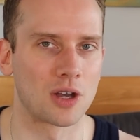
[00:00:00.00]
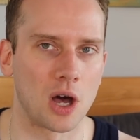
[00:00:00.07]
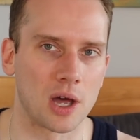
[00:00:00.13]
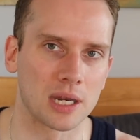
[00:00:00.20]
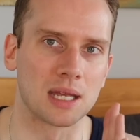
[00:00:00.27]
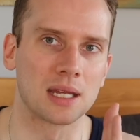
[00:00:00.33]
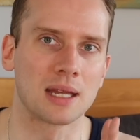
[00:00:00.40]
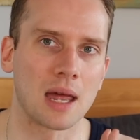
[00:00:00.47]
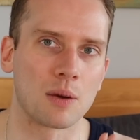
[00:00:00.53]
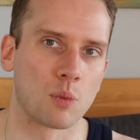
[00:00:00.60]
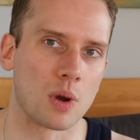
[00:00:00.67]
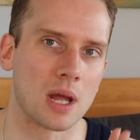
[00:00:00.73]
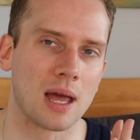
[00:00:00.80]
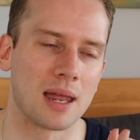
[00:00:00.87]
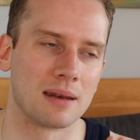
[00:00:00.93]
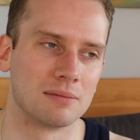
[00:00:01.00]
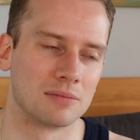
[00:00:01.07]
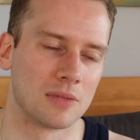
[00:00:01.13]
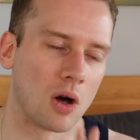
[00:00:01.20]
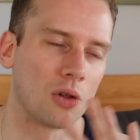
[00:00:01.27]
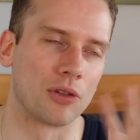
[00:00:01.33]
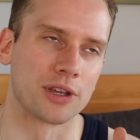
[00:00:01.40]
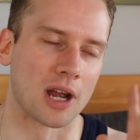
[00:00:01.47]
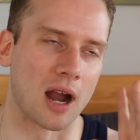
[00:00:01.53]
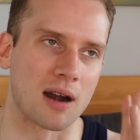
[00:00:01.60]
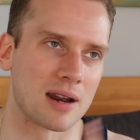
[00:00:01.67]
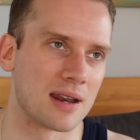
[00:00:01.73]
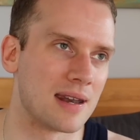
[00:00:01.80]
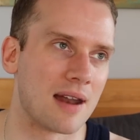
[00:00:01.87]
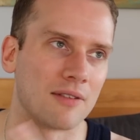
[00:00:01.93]
cutting and all the
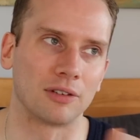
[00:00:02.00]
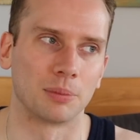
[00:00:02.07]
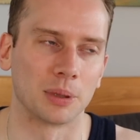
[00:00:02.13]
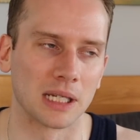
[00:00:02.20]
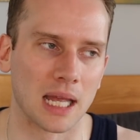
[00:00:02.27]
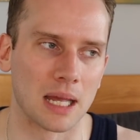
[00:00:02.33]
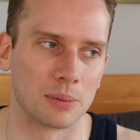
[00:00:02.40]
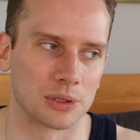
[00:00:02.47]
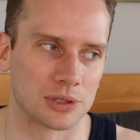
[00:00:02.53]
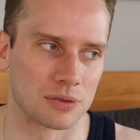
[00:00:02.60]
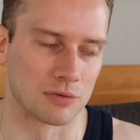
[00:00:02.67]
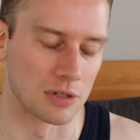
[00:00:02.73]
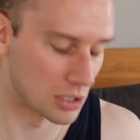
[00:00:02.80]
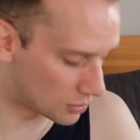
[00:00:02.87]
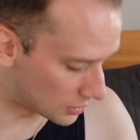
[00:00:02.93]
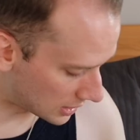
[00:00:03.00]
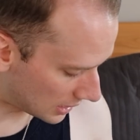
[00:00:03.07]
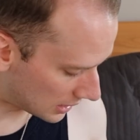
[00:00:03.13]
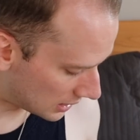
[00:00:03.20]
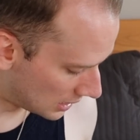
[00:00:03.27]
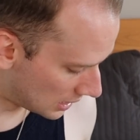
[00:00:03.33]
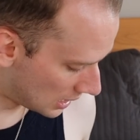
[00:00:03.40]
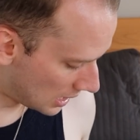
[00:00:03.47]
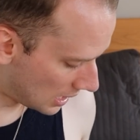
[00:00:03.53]
yarn and never being able to reuse it.